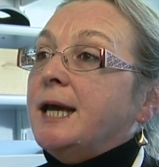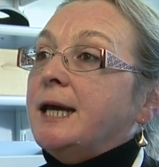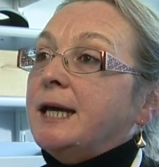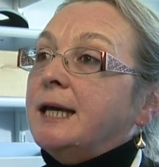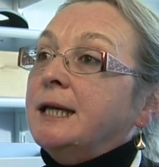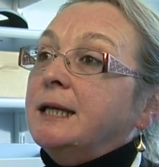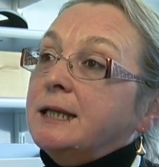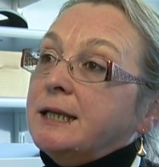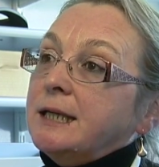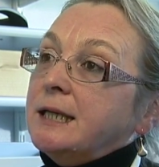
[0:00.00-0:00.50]

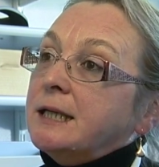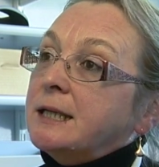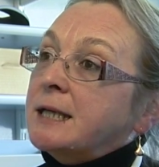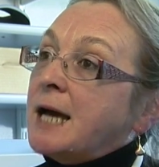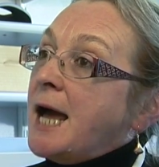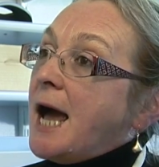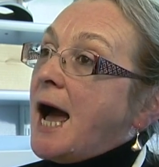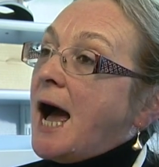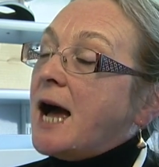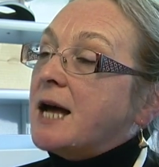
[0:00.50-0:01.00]
indeed
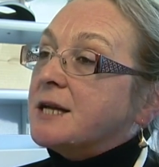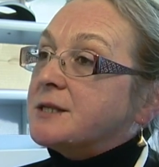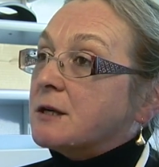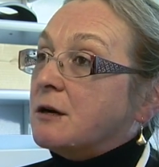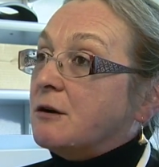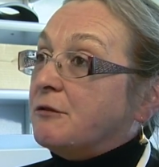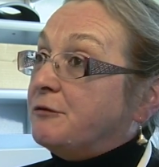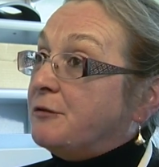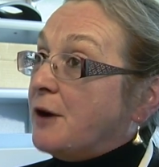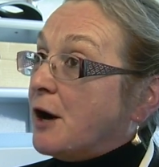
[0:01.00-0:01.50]
has
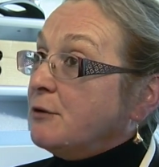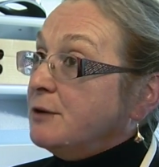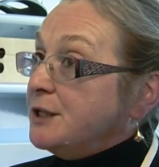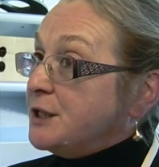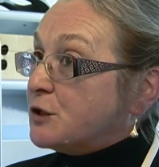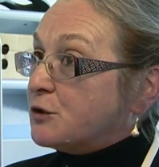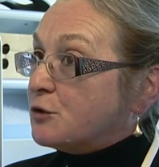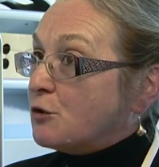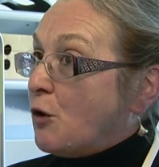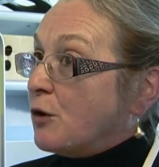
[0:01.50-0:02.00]
a very
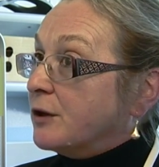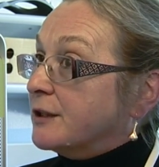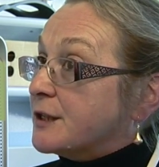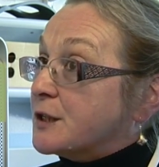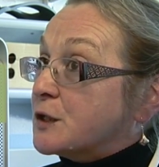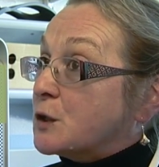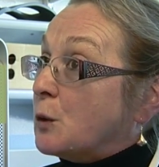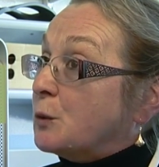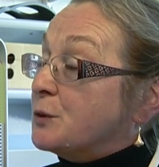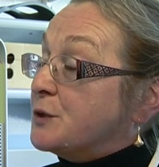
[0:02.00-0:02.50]
strong
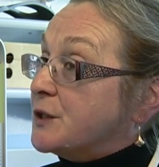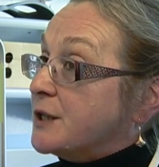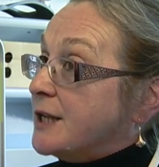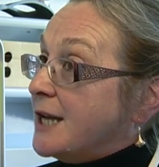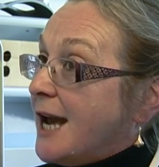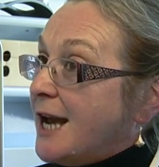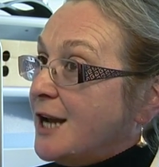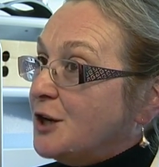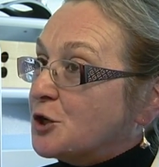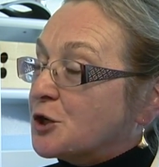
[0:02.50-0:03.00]

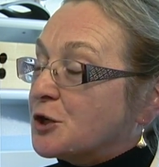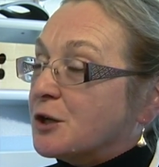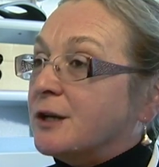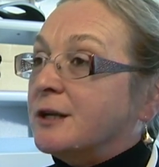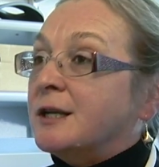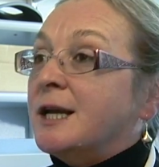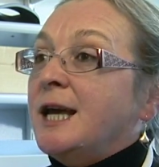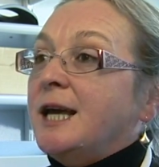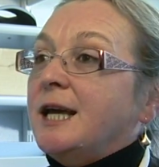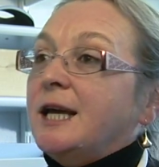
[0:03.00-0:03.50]

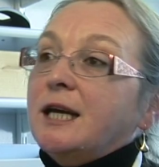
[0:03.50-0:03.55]
association,